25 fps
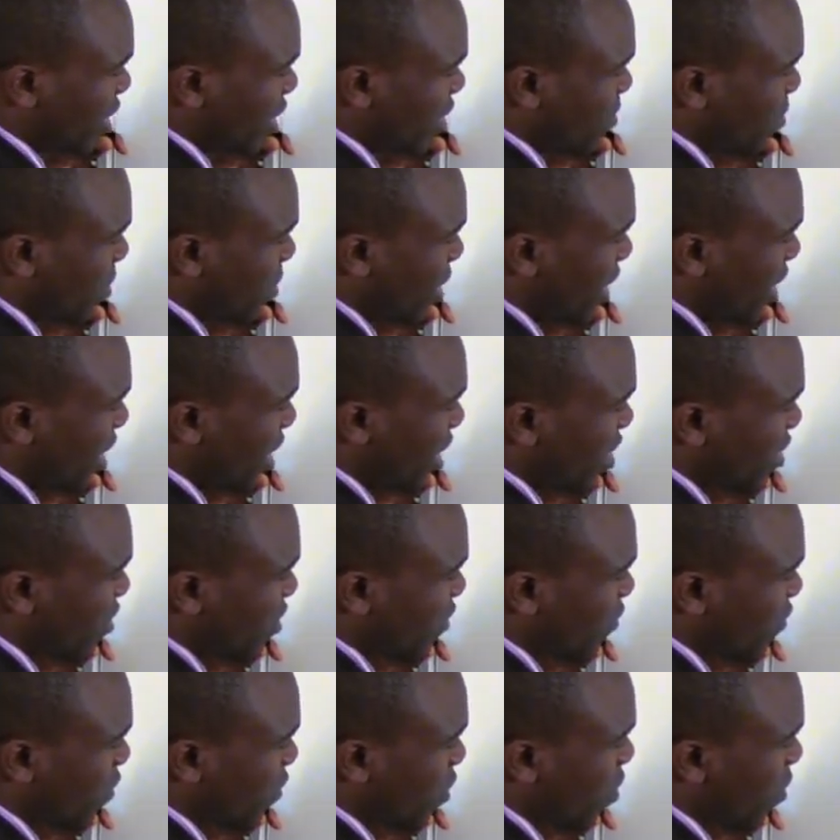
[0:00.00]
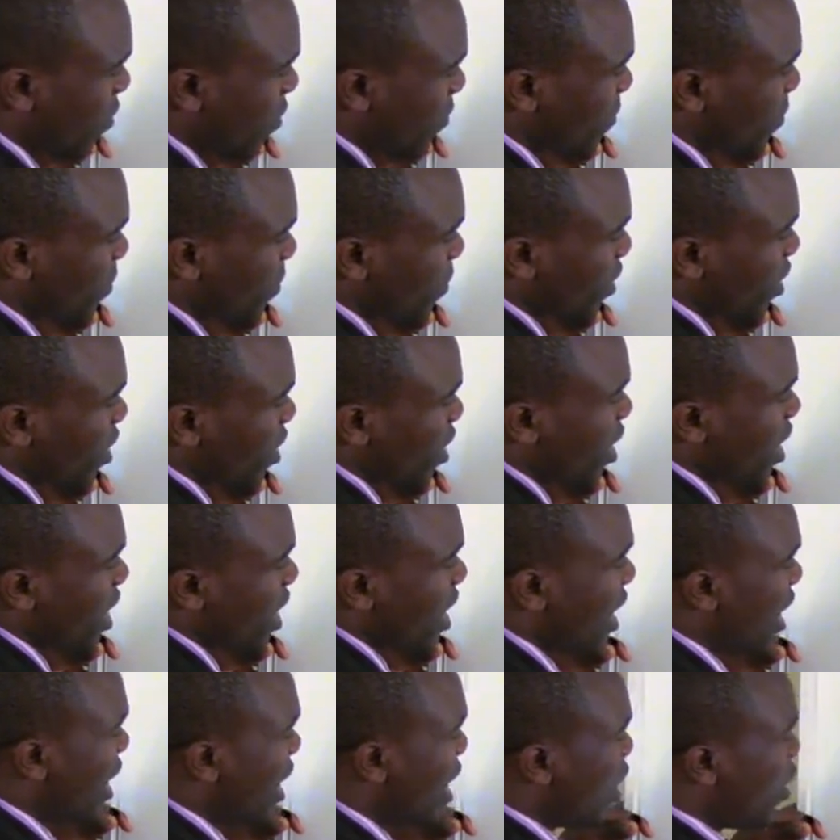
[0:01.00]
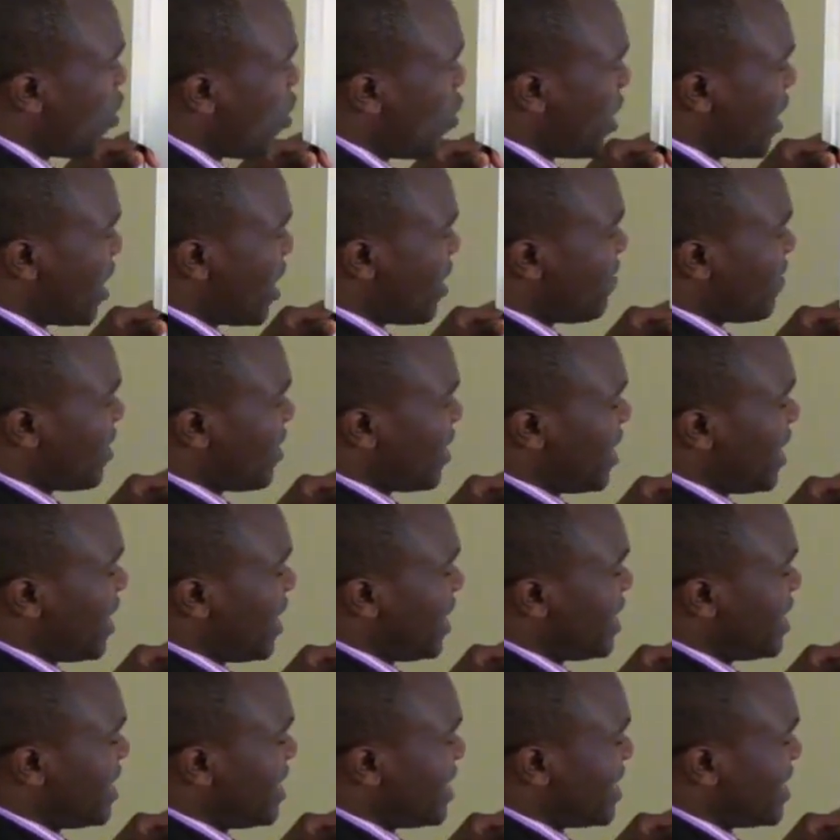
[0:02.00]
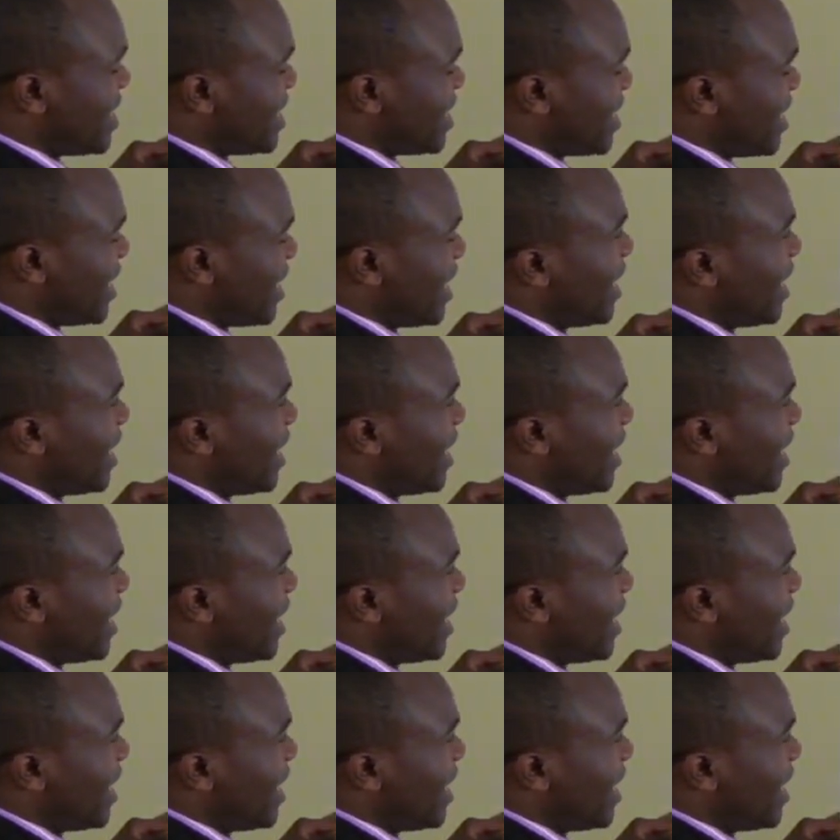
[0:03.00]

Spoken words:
It's minus 4. Wherever there is